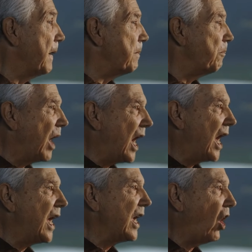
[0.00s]

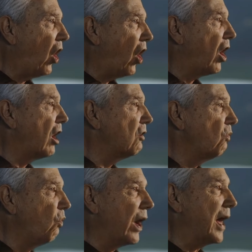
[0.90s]
my heart
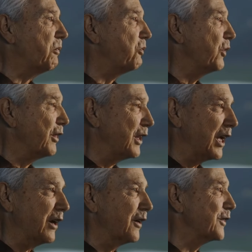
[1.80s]
wept with
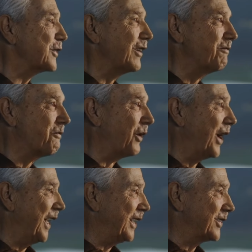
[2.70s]
tears of
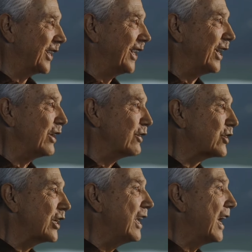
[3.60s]
praise. You
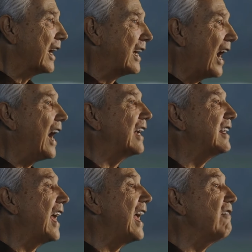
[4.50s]
see, God
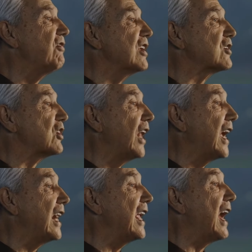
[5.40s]
gave this
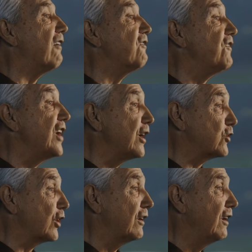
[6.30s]
lady a
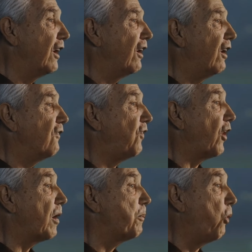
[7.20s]
vision
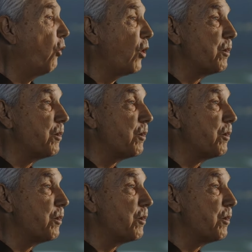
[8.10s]
for a poor